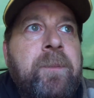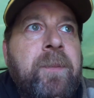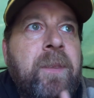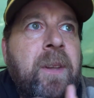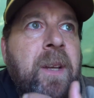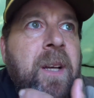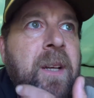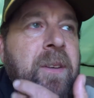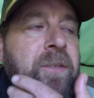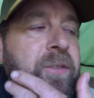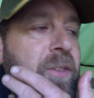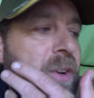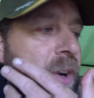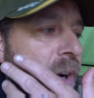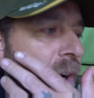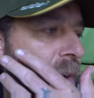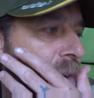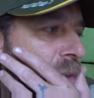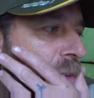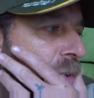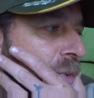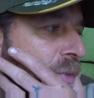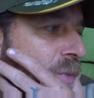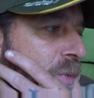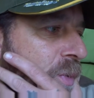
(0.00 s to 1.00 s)
I've got
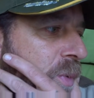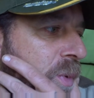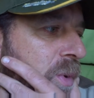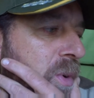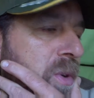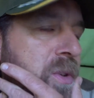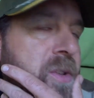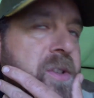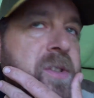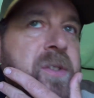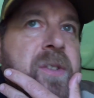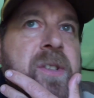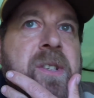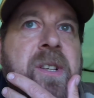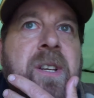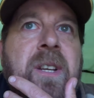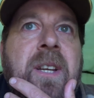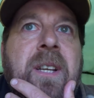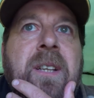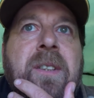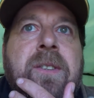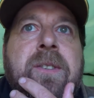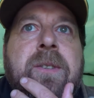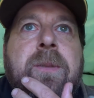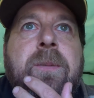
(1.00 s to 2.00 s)
enough water to
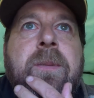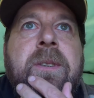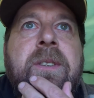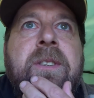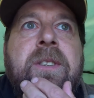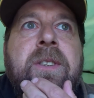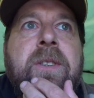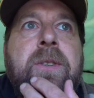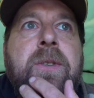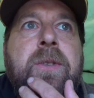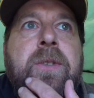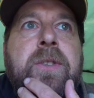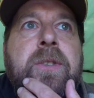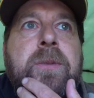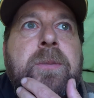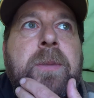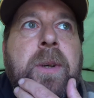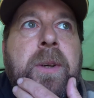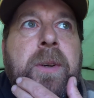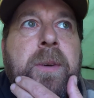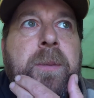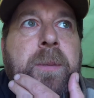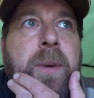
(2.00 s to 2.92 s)
last me till tomorrow.